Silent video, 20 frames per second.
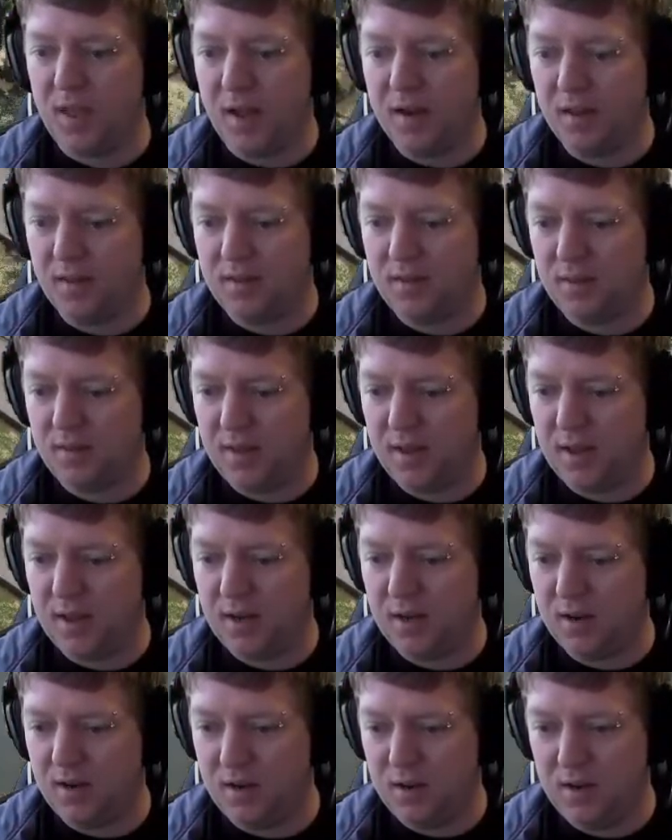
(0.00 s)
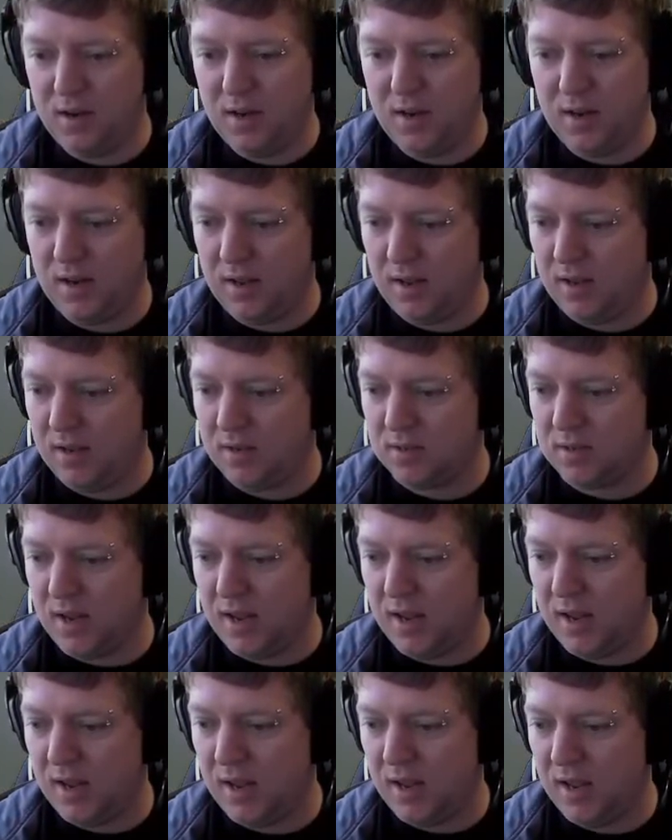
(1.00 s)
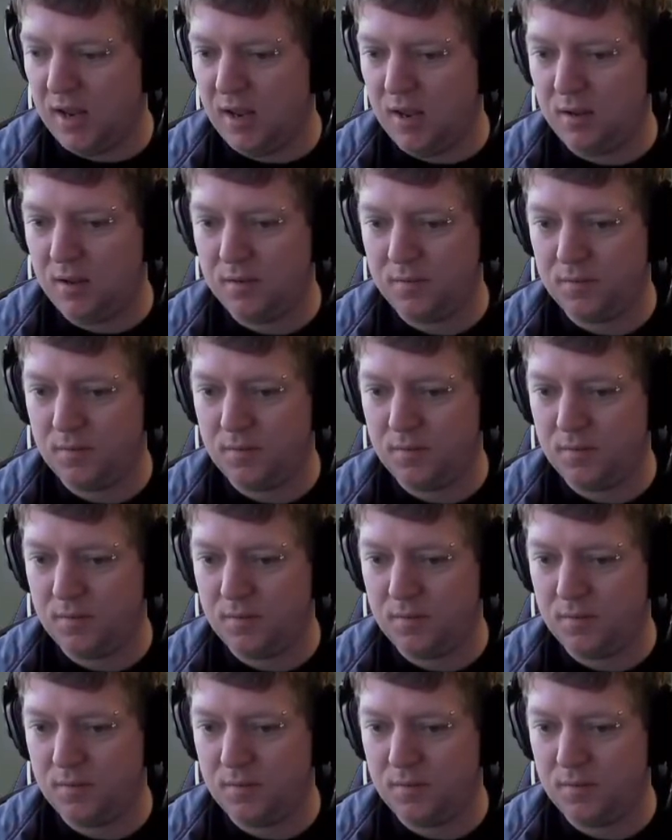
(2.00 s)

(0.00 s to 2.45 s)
only thing they're going to need is a